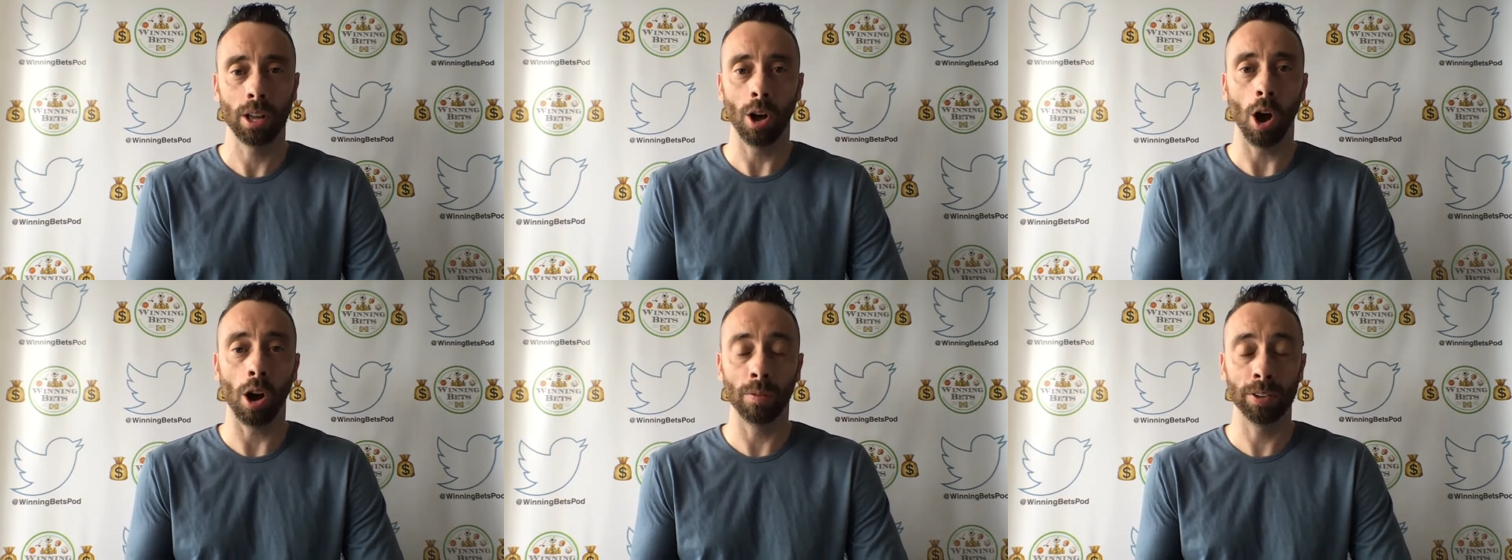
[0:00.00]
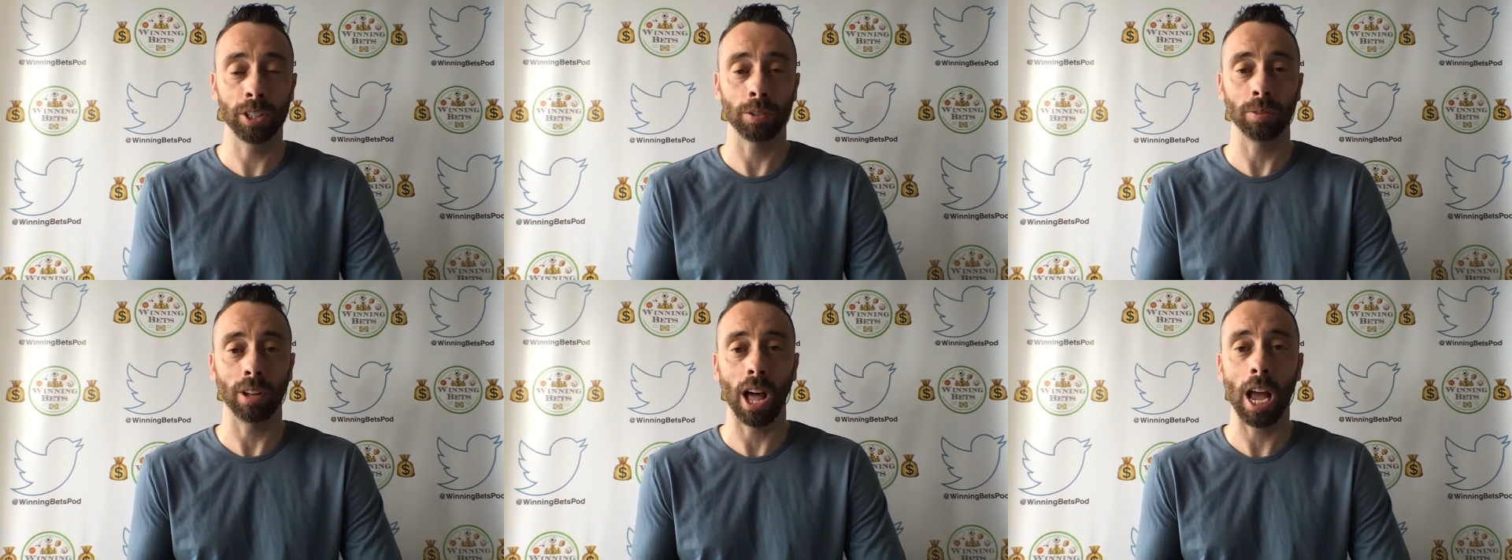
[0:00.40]

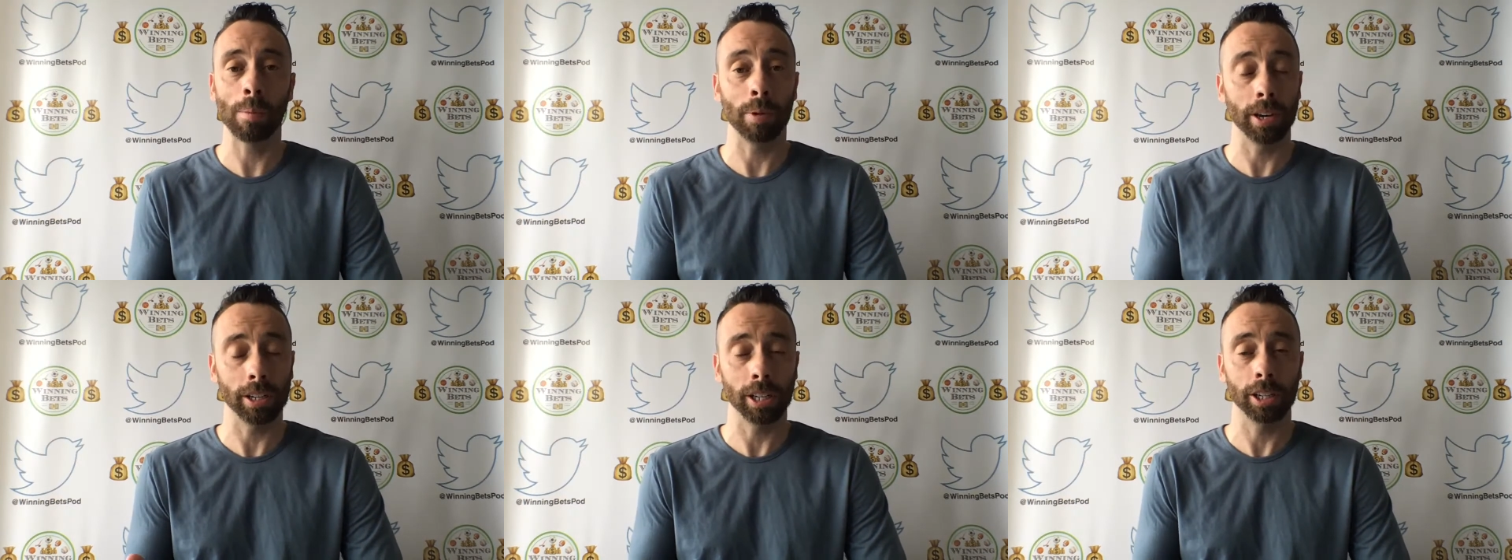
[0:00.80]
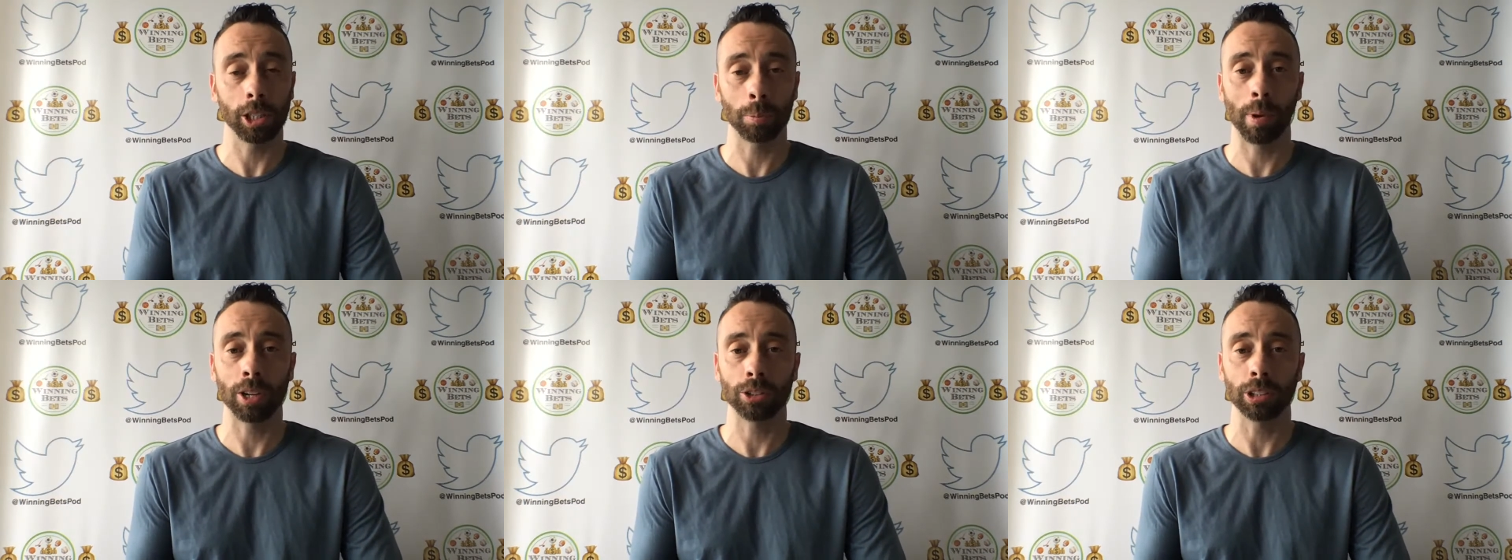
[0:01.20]
offensive linemen and
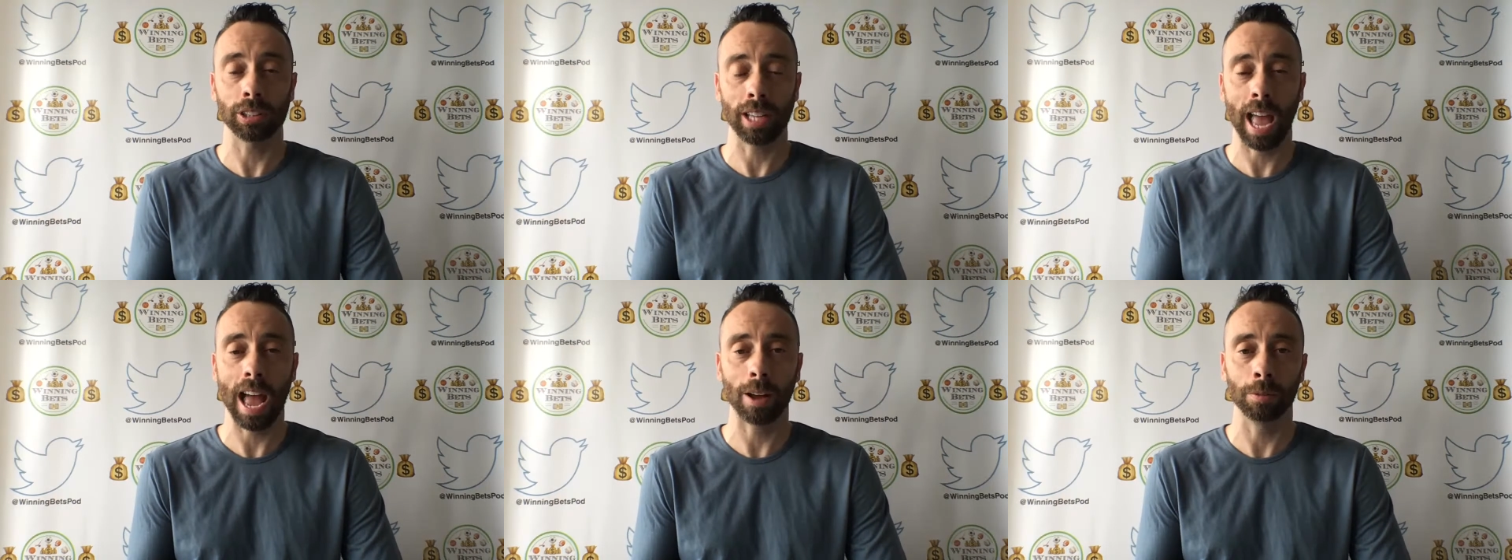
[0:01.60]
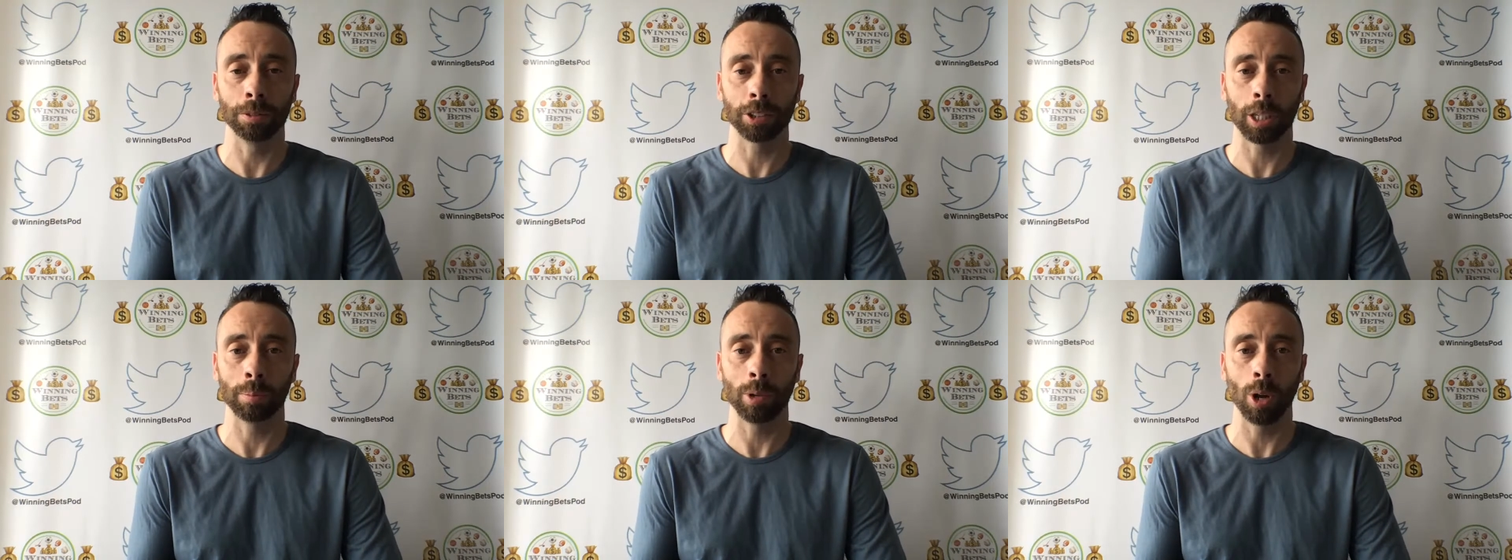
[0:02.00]
especially tackles
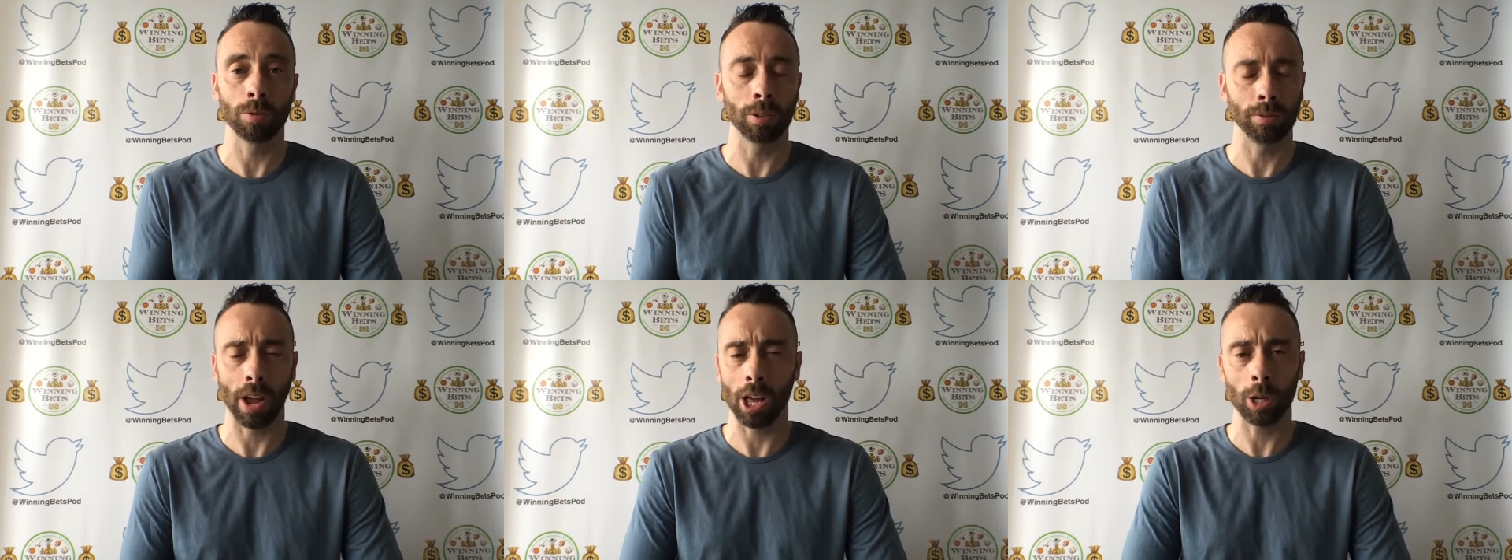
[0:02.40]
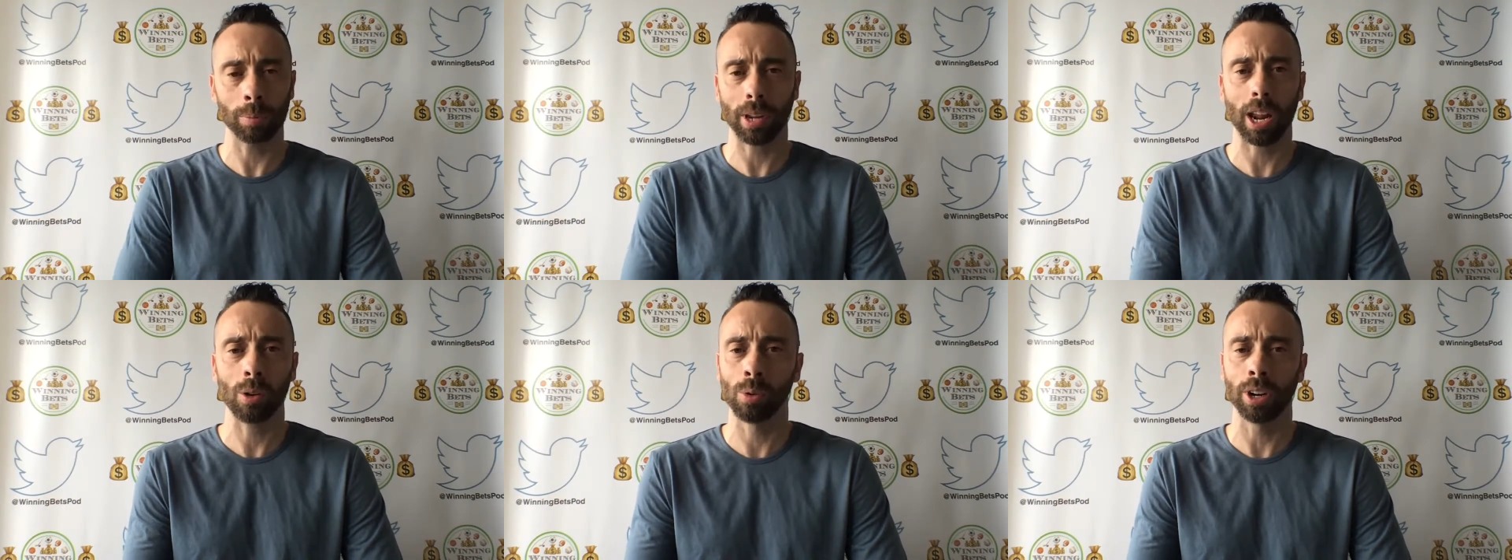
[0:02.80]
can be overvalued, but
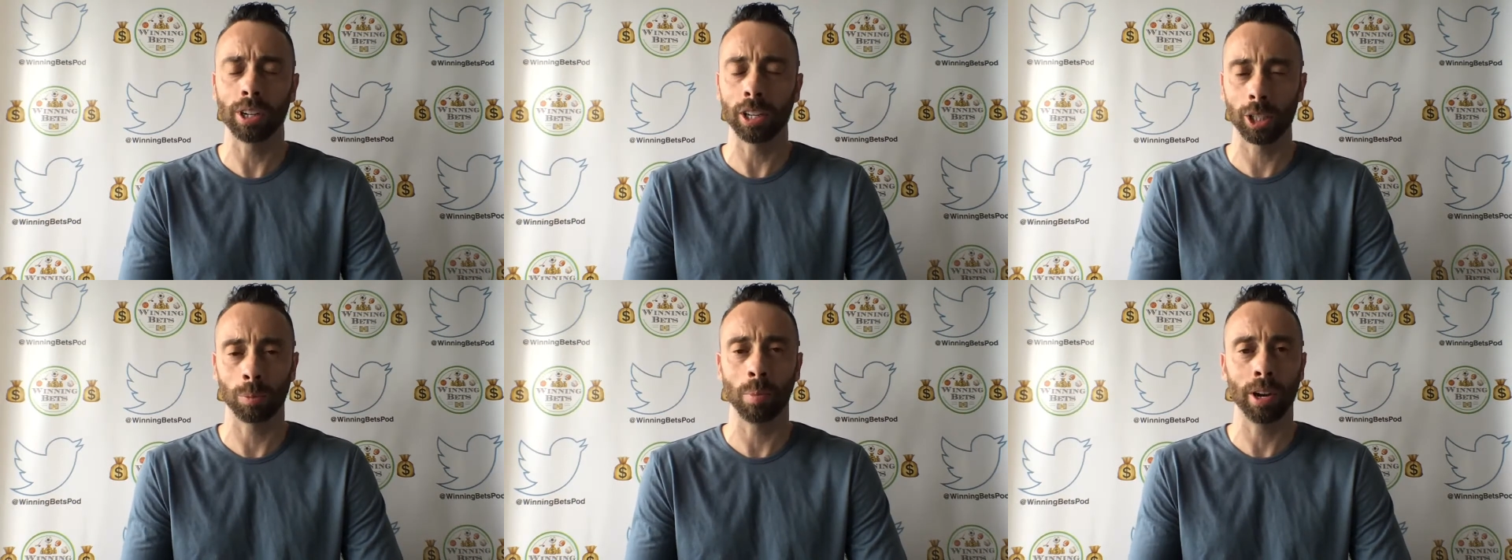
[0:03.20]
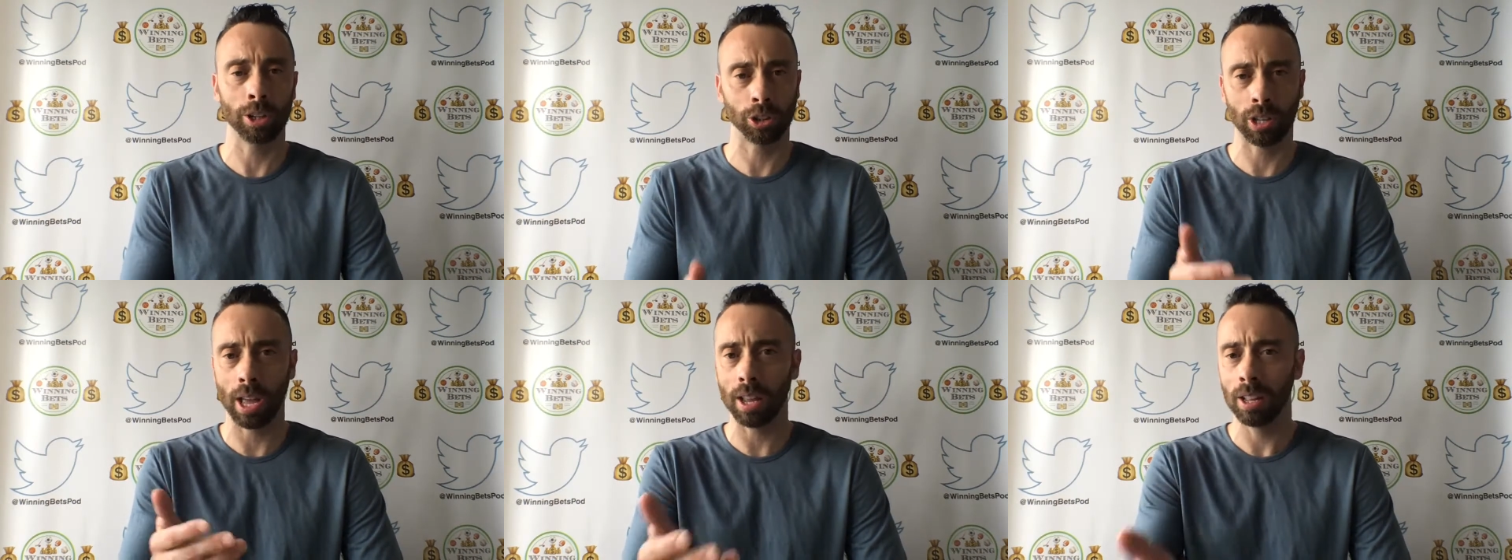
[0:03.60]
I don't want to diminish that.